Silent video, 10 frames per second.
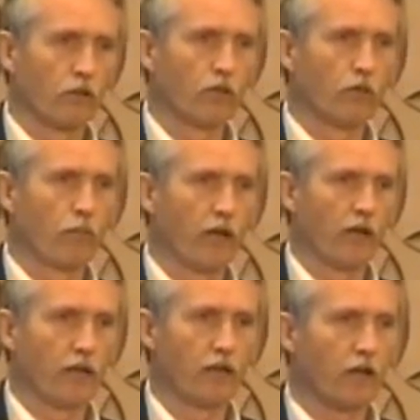you
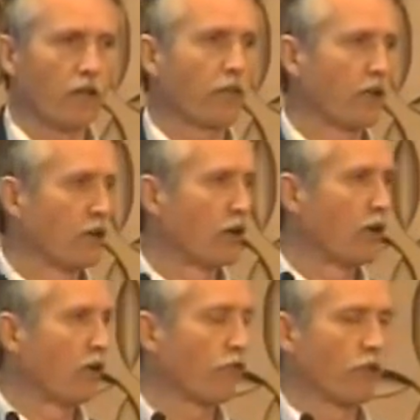pay nothing at
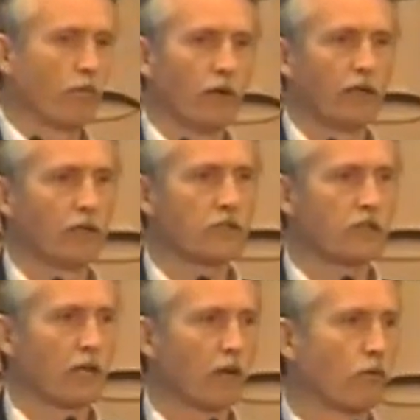all for the maintenance
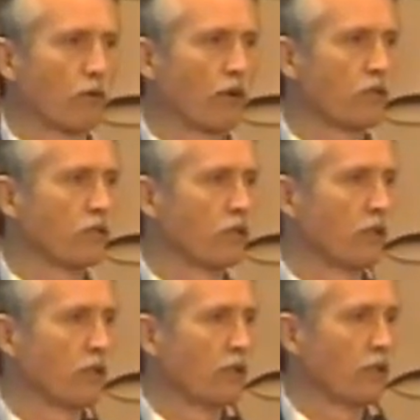and
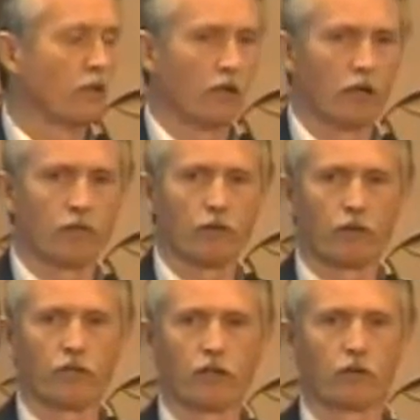operation
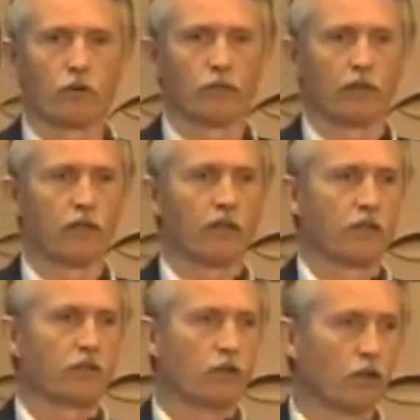of the equipment
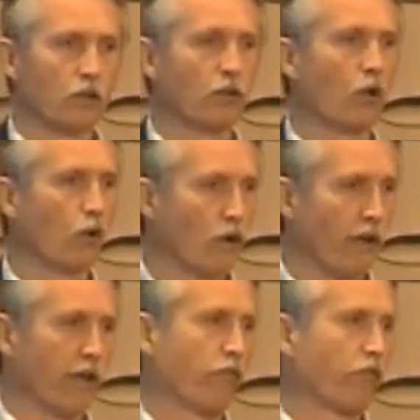until or
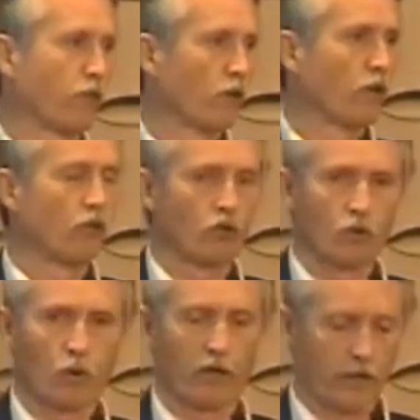if
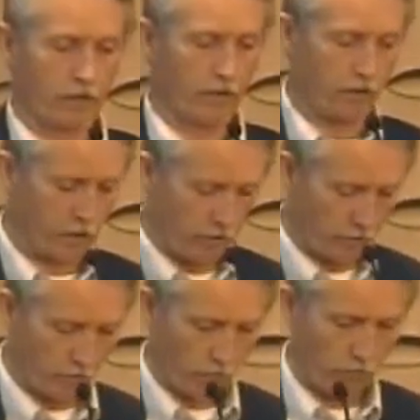you want
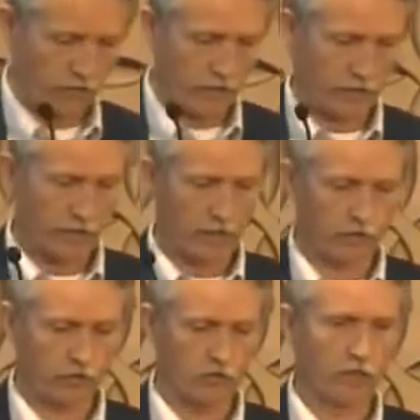to take it
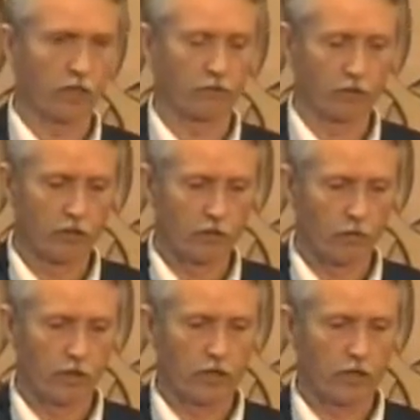on yourself.
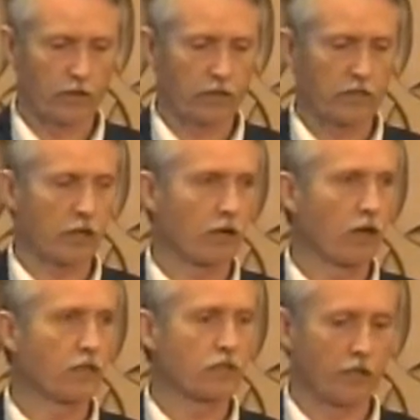We call this our
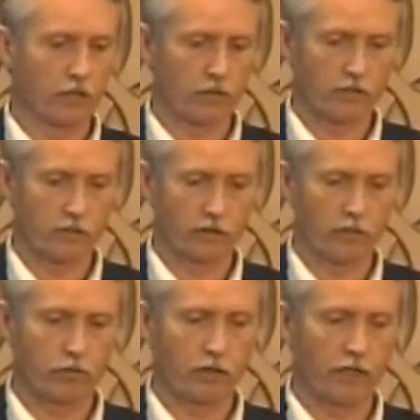on-site utility
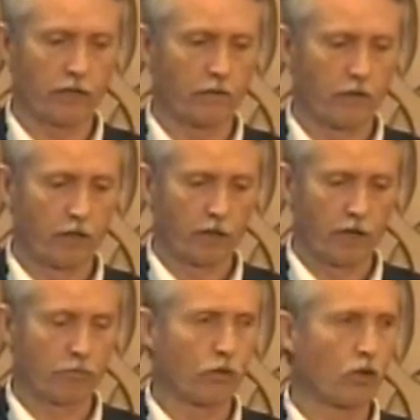plan
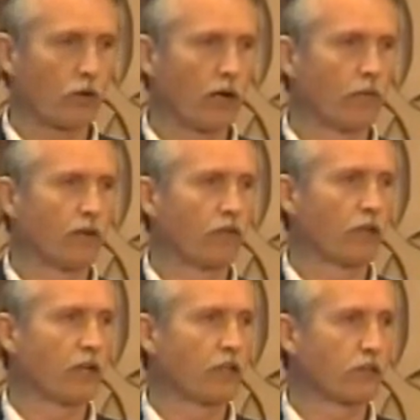and program, and if
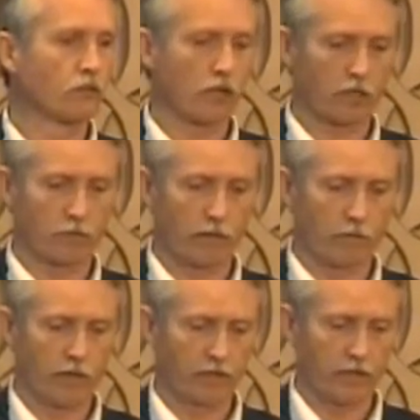you'd like to talk to me
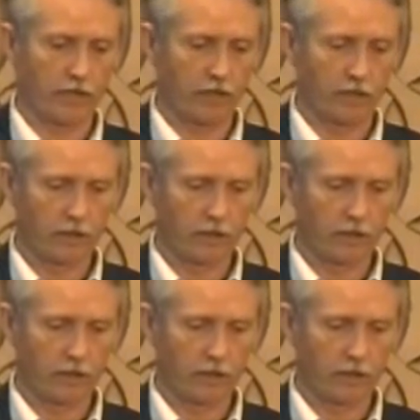about that